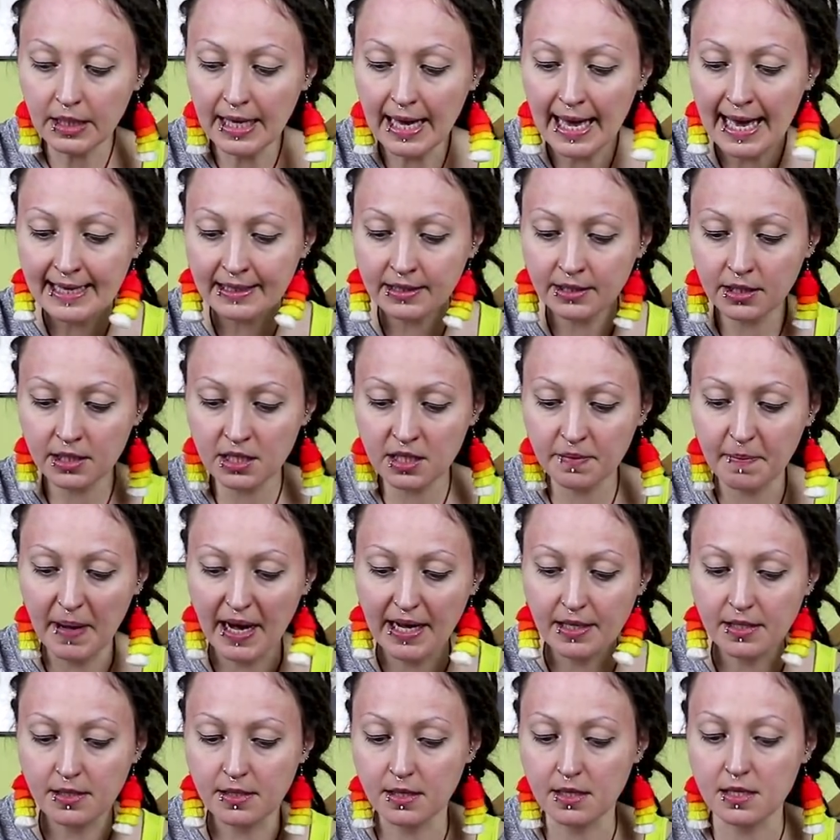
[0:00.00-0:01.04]
and the
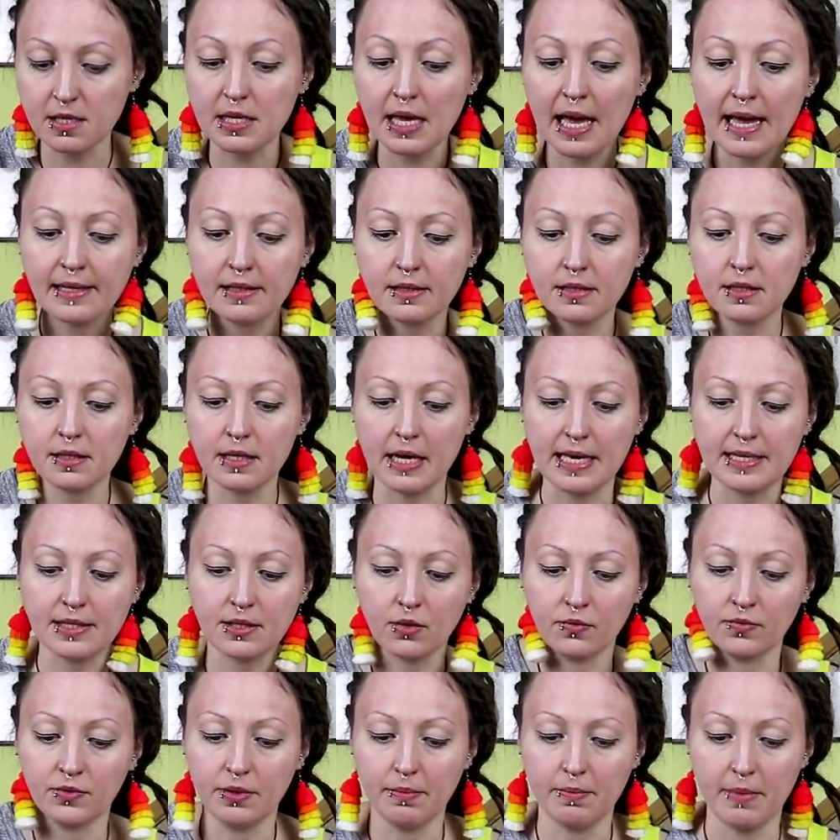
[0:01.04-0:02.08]
spices and the
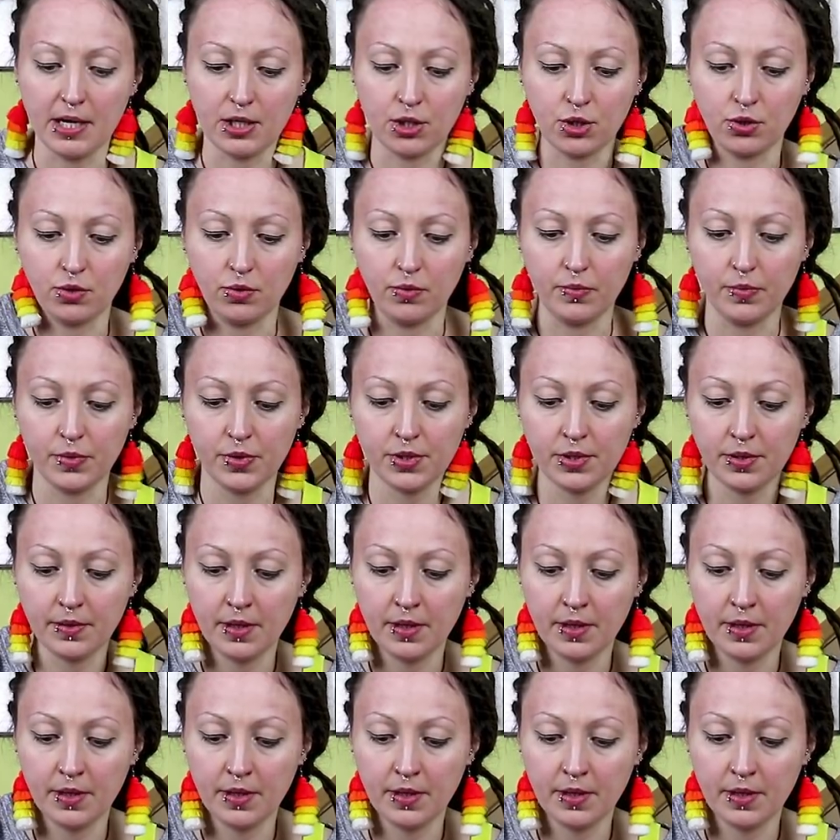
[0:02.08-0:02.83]
rest of the mushrooms.